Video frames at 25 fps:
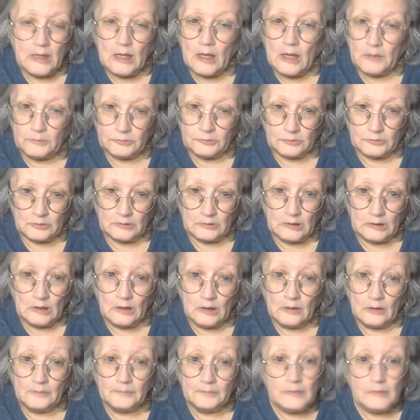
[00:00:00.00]
I'm sorry,
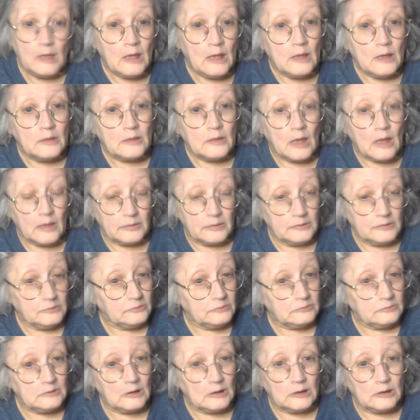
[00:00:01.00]
this
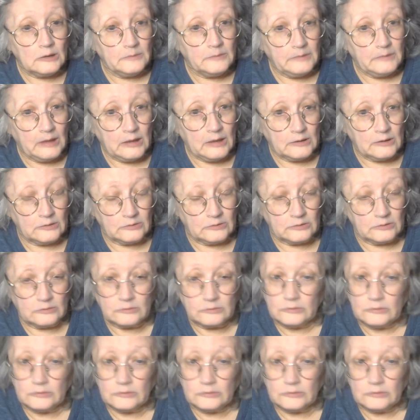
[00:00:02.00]
is not going to be edited.